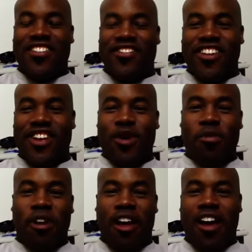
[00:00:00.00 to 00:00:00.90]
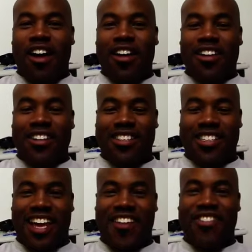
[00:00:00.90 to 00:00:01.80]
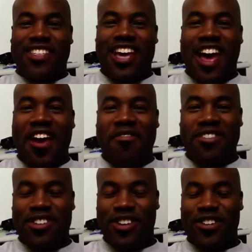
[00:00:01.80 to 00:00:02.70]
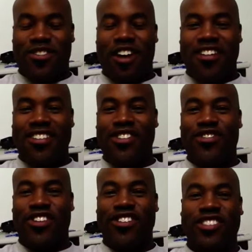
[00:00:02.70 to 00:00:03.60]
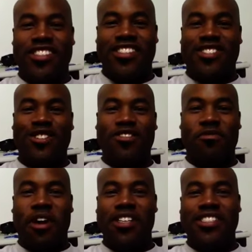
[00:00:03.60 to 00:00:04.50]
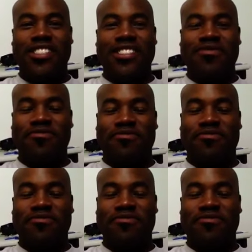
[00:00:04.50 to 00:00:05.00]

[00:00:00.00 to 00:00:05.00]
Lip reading: video blog, Life and Times, here at Ross University School of Medicine.